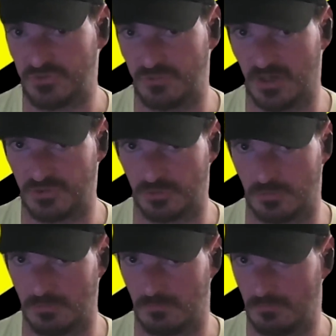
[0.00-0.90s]
of
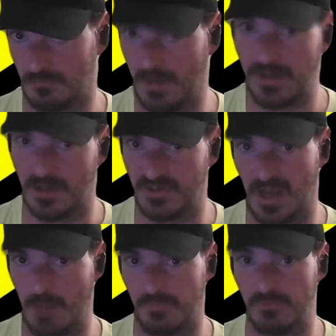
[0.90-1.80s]
infrastructure right
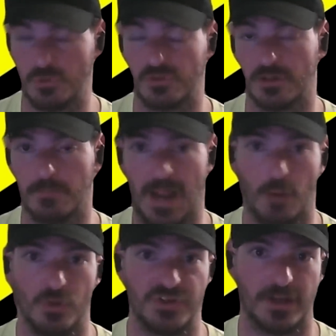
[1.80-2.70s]
on top of nuclear
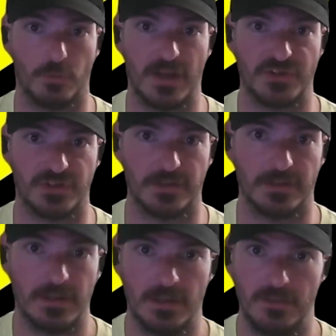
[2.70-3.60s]
power
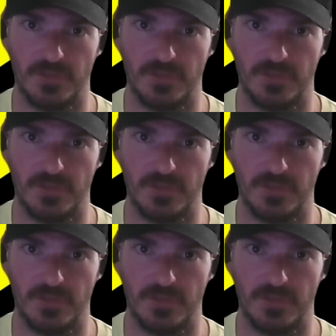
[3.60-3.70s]
generation,